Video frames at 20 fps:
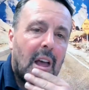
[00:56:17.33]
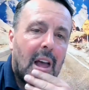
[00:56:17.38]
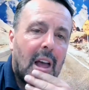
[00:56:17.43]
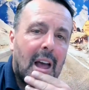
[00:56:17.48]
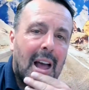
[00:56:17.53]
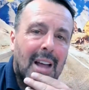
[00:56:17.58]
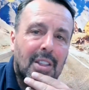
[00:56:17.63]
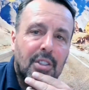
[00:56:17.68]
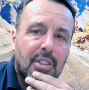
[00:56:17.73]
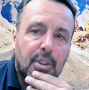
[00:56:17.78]

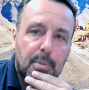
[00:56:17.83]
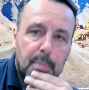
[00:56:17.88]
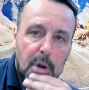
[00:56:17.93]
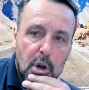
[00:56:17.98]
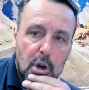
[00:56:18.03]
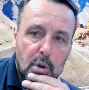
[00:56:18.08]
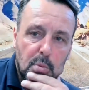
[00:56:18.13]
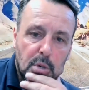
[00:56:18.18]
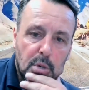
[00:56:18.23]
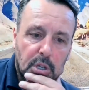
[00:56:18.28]
at the
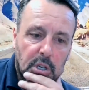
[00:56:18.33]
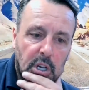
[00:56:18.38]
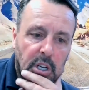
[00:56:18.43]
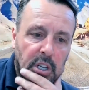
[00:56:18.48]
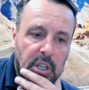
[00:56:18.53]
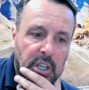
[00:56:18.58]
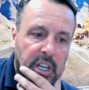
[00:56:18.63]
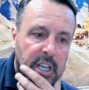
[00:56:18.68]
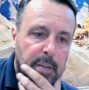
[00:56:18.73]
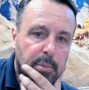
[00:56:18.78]
moment, and
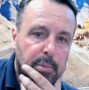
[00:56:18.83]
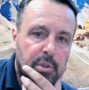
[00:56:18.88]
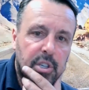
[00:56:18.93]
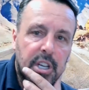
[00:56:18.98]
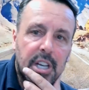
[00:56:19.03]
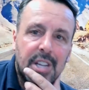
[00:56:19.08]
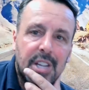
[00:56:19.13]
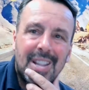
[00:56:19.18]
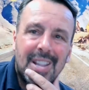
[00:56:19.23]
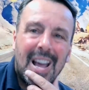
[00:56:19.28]
I keep
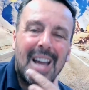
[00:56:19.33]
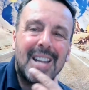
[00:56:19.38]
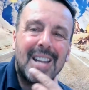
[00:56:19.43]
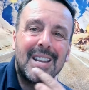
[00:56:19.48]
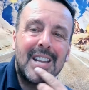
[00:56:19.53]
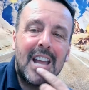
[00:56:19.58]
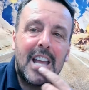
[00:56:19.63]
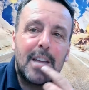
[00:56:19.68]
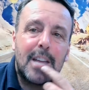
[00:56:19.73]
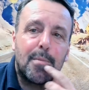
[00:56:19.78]
seeing that
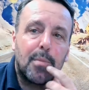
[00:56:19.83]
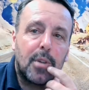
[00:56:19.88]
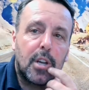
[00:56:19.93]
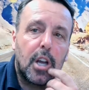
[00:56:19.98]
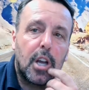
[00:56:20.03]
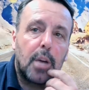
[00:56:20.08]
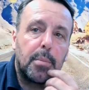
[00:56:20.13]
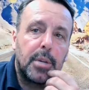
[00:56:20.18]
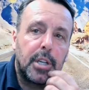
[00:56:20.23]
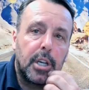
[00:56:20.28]
name
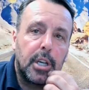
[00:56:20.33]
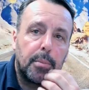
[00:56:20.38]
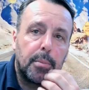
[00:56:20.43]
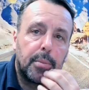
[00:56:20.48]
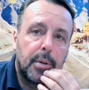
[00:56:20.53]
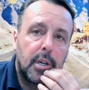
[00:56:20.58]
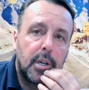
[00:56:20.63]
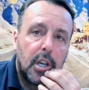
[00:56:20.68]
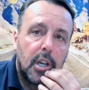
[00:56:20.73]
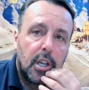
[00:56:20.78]
coming up.
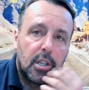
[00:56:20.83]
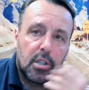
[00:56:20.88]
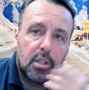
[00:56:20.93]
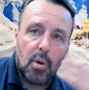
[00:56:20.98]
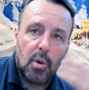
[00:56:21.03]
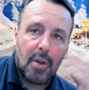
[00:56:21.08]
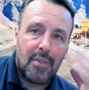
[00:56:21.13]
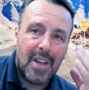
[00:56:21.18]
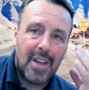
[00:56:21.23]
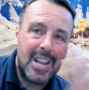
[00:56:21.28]

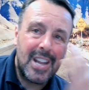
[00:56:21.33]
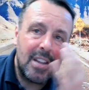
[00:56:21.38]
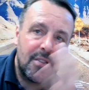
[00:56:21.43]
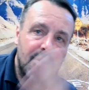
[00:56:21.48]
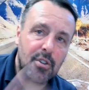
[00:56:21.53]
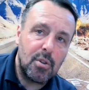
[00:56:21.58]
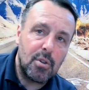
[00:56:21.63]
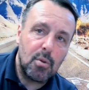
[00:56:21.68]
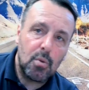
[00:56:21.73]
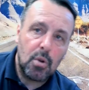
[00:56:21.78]
So have any of
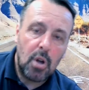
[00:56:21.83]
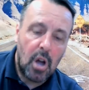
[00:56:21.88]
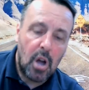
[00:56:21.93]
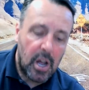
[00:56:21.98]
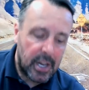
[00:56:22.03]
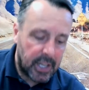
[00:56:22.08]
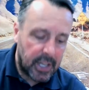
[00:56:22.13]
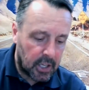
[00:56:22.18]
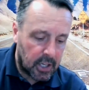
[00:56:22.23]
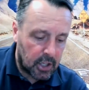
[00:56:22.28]
you
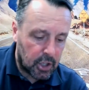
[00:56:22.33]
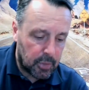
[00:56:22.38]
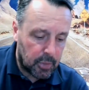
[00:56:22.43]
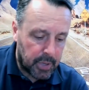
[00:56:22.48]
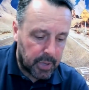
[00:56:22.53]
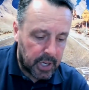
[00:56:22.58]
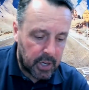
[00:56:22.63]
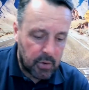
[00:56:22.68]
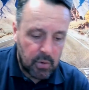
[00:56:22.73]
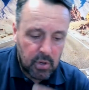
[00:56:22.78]
got any
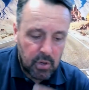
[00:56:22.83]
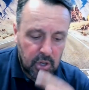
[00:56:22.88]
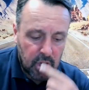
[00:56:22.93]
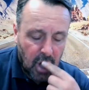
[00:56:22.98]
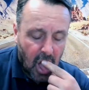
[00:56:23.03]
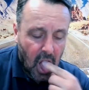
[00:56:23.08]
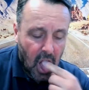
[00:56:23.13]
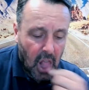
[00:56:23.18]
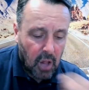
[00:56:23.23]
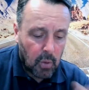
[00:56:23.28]
experience
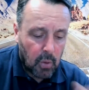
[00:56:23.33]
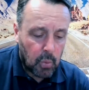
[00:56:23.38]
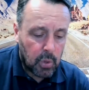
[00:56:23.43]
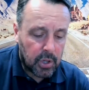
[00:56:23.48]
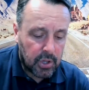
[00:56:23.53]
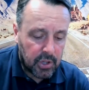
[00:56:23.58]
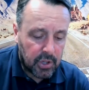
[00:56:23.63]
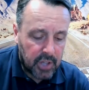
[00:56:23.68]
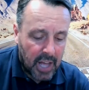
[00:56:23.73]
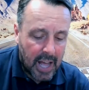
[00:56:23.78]

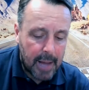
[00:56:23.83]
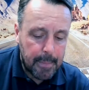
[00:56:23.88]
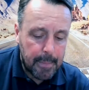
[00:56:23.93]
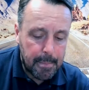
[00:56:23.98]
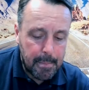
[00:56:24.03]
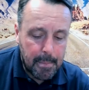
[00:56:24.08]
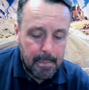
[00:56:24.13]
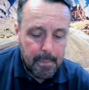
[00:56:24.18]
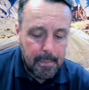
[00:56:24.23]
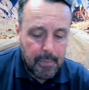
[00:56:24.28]
with
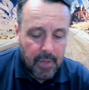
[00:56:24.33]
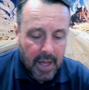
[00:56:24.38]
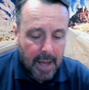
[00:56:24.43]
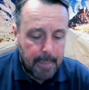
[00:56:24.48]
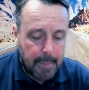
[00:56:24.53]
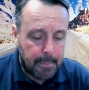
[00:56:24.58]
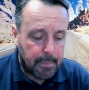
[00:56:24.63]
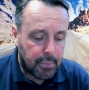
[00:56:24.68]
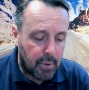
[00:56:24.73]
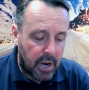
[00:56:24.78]

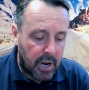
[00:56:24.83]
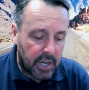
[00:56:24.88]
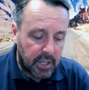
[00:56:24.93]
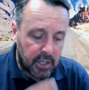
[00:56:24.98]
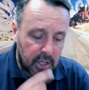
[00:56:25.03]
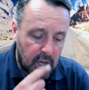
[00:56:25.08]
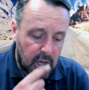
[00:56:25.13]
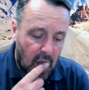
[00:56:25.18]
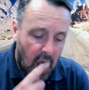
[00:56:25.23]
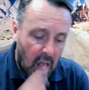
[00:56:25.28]
that
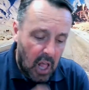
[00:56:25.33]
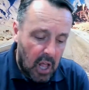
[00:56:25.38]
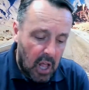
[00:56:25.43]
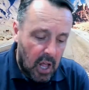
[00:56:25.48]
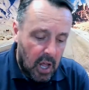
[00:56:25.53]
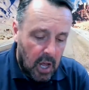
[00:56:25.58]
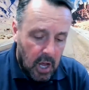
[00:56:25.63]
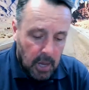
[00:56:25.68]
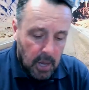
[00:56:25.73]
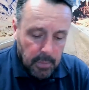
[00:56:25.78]
brand?
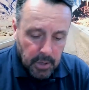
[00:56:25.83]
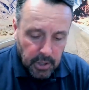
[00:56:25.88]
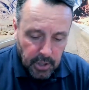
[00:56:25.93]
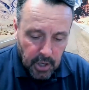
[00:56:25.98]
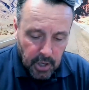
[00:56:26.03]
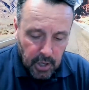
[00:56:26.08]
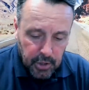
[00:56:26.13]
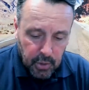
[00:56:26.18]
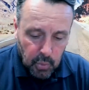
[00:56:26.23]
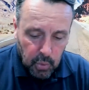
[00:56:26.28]

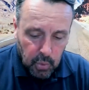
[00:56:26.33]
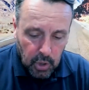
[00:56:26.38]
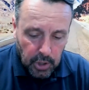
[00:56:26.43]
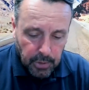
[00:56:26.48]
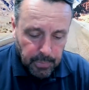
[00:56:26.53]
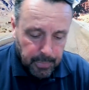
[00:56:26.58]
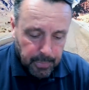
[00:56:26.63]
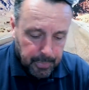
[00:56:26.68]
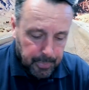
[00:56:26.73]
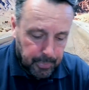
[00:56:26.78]
Another
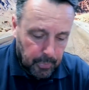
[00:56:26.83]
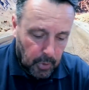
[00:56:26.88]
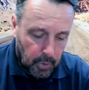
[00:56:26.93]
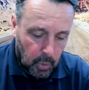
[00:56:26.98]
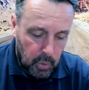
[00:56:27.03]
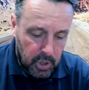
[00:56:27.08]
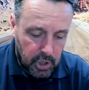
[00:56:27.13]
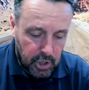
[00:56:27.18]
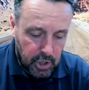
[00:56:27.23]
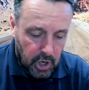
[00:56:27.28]
one
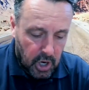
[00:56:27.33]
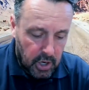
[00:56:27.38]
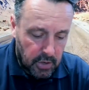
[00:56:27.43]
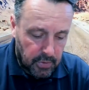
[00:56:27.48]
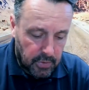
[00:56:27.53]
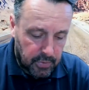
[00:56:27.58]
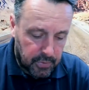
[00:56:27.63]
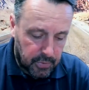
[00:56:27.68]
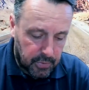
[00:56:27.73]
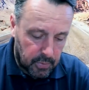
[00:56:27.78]
which
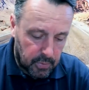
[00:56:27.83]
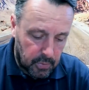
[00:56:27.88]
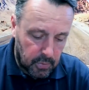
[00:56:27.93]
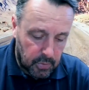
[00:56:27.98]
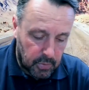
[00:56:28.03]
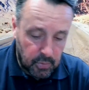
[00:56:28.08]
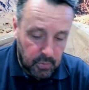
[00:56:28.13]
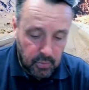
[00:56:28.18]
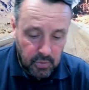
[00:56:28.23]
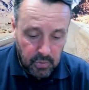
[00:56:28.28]
I've
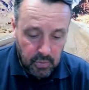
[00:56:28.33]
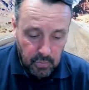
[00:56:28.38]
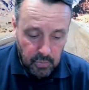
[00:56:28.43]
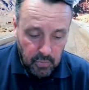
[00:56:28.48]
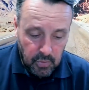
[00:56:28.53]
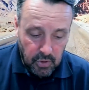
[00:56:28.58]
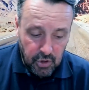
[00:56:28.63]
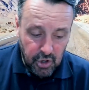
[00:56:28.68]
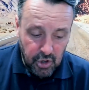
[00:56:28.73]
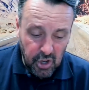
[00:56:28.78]

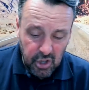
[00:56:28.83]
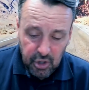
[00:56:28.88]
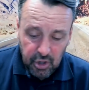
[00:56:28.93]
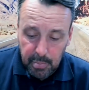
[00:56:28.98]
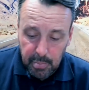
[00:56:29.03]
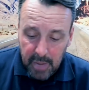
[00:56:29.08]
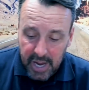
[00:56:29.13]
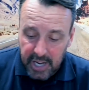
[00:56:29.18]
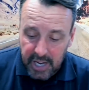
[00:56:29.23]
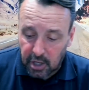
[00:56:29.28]
just
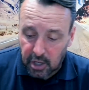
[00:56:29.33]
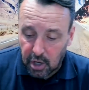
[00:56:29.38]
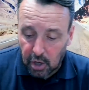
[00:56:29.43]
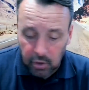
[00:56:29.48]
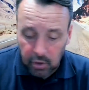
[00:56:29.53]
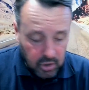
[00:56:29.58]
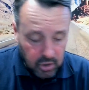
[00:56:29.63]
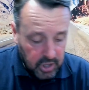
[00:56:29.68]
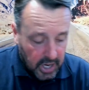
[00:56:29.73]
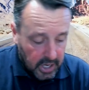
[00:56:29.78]
made
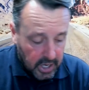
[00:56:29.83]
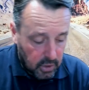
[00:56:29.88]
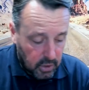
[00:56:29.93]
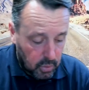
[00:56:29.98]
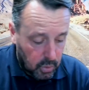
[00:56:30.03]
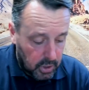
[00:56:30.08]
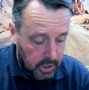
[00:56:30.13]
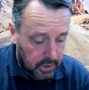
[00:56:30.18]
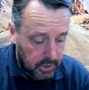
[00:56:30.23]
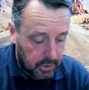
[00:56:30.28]

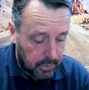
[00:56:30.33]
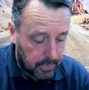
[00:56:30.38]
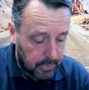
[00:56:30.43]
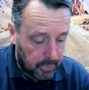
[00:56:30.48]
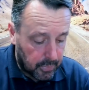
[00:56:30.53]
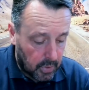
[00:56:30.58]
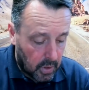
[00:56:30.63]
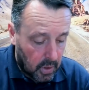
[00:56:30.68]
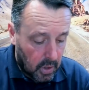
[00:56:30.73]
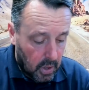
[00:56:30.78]
contact with,
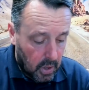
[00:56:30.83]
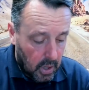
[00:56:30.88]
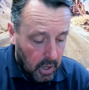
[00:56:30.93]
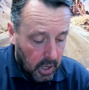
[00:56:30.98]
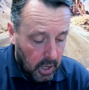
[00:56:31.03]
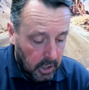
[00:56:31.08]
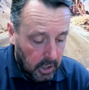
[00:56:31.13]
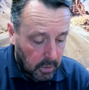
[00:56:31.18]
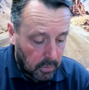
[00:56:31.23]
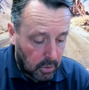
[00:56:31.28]

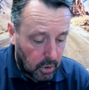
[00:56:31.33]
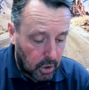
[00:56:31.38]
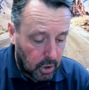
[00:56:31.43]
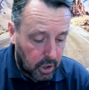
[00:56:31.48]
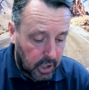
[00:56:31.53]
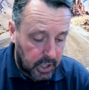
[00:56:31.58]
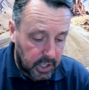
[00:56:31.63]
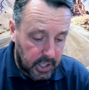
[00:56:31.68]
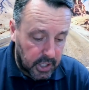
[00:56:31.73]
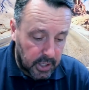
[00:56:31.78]
and I'm
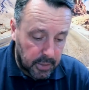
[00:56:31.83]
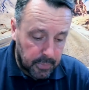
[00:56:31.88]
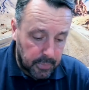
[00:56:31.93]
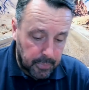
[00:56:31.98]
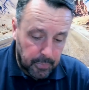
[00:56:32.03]
looking at,